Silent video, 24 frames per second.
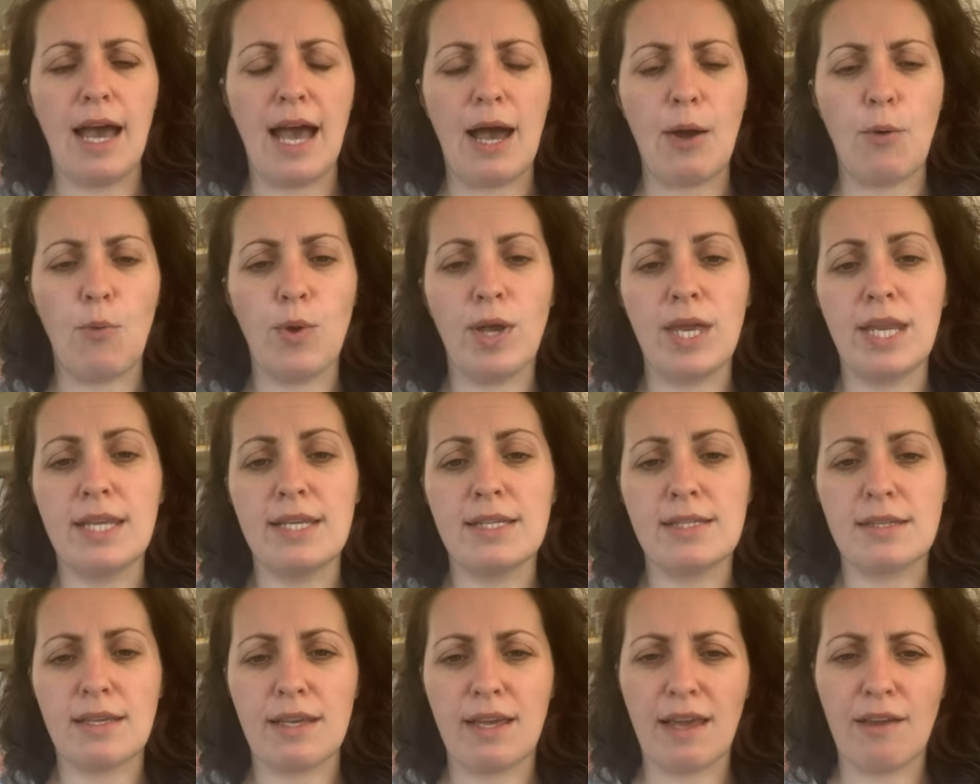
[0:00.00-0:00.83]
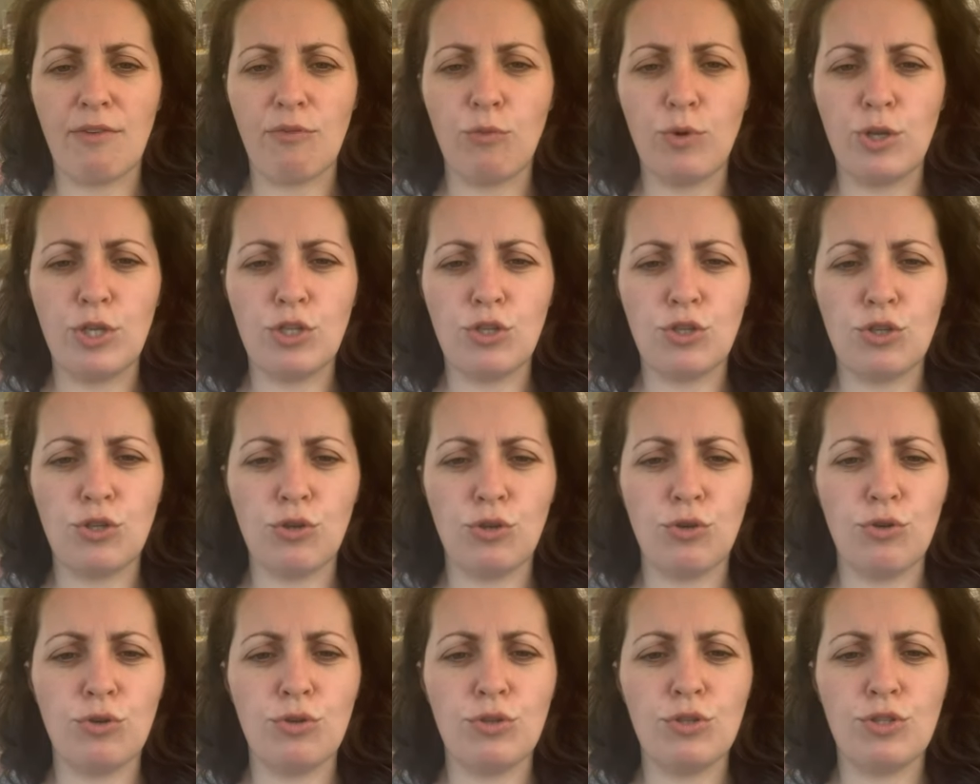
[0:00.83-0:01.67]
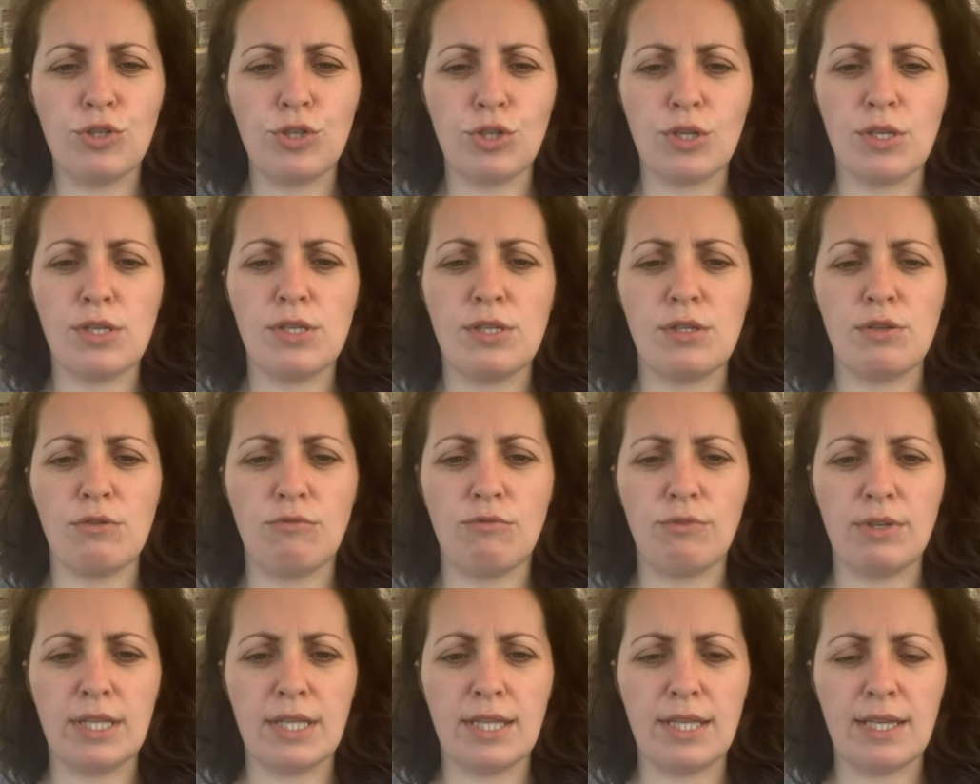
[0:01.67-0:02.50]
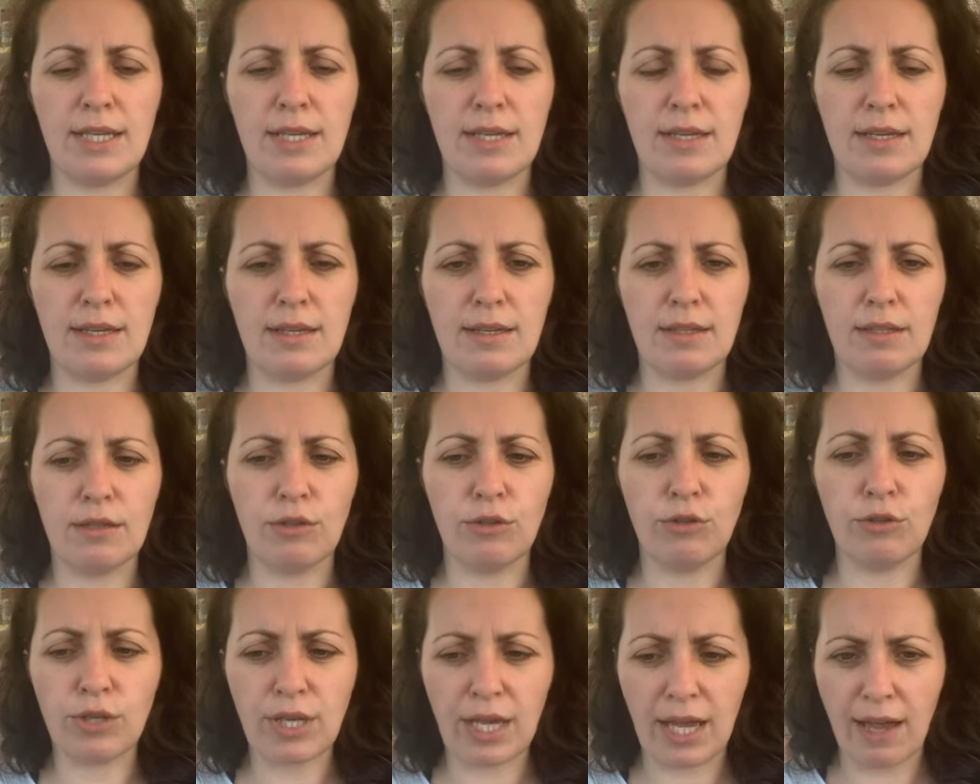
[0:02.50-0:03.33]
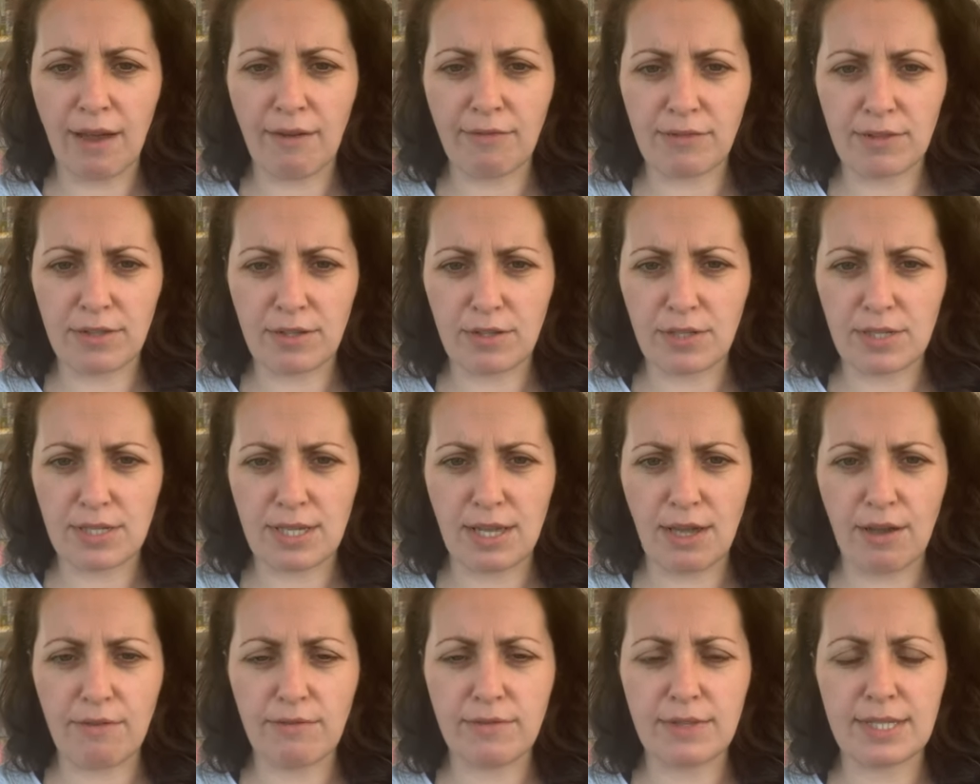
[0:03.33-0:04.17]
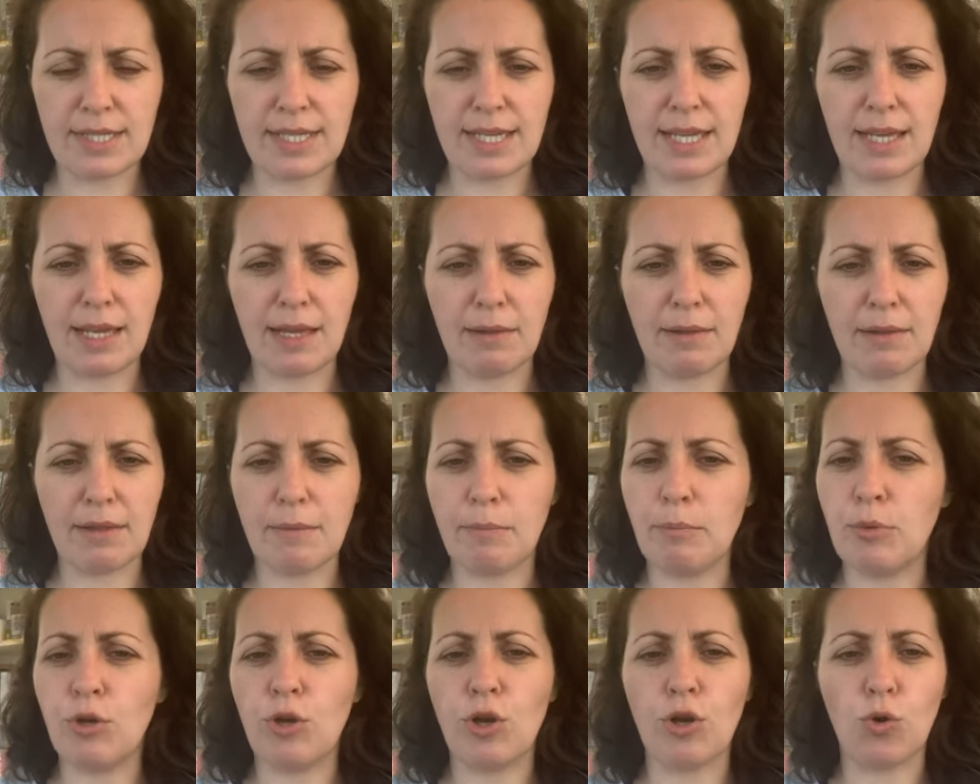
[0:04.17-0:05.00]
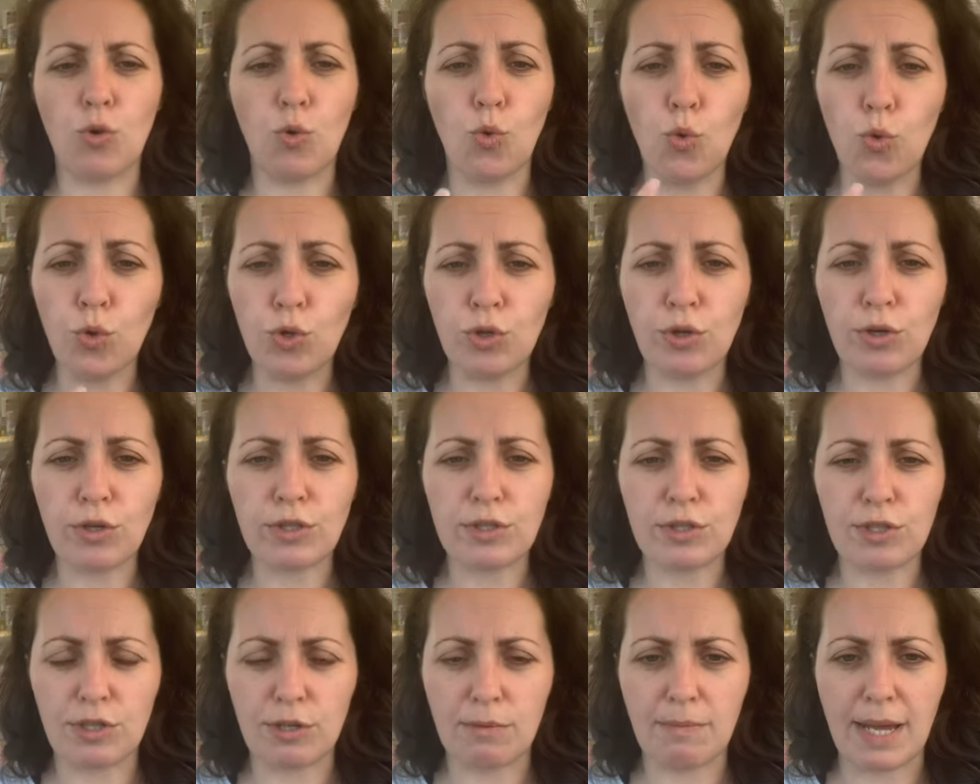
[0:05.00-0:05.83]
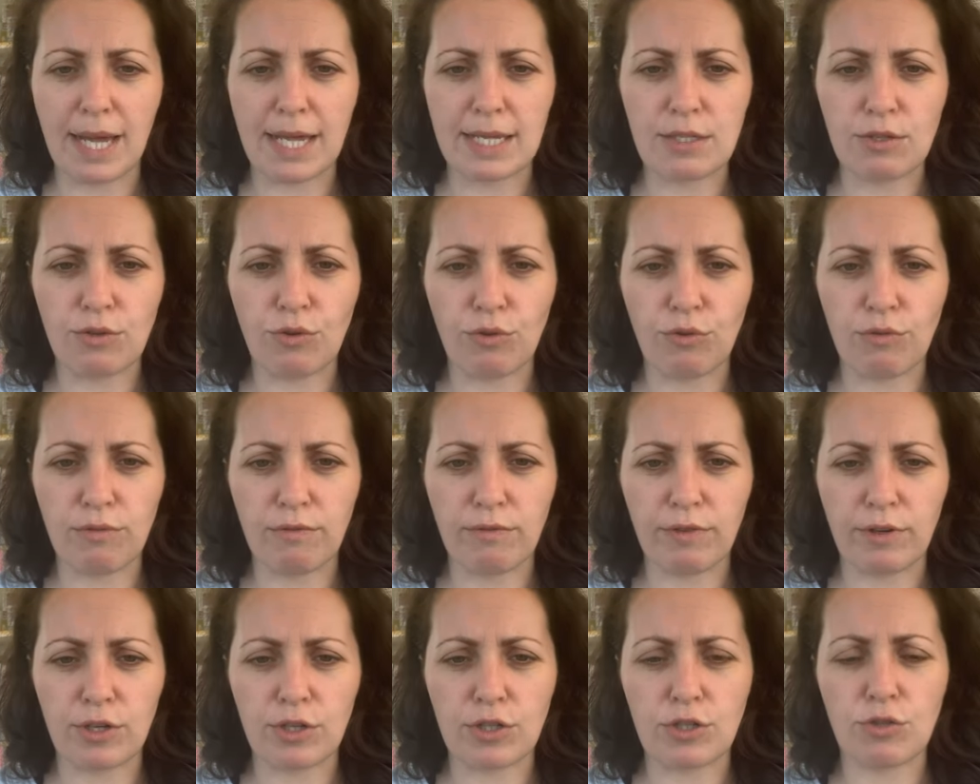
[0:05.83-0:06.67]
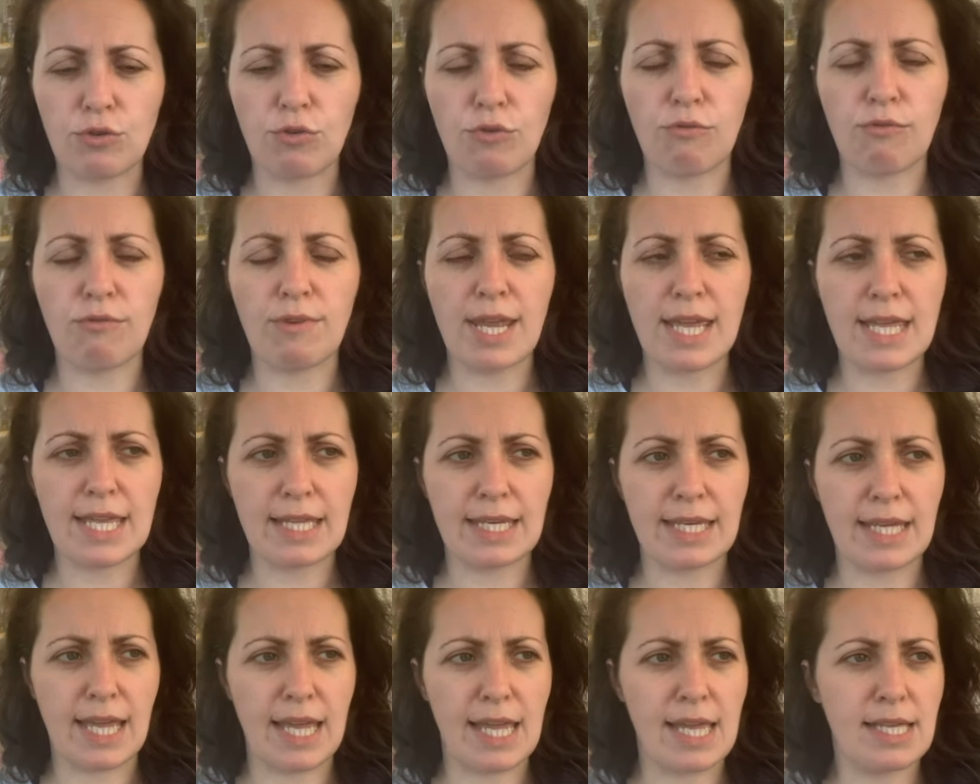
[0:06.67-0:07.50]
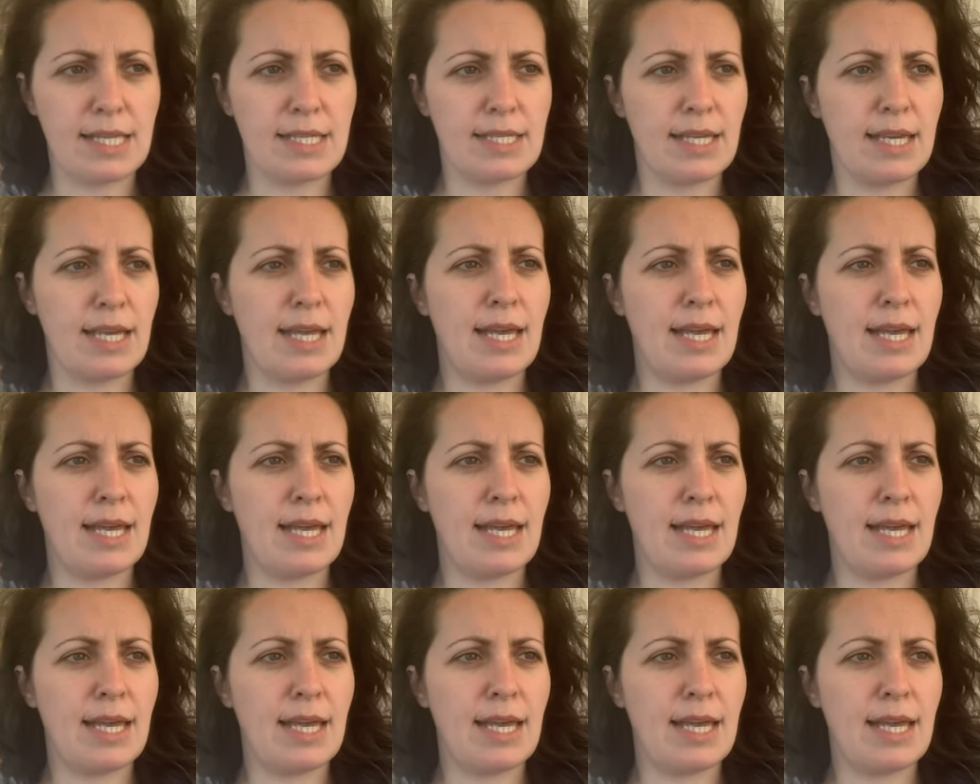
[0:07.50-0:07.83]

Whereas if we choose just to really look after ourselves, put our own oxygen mask on first, recognize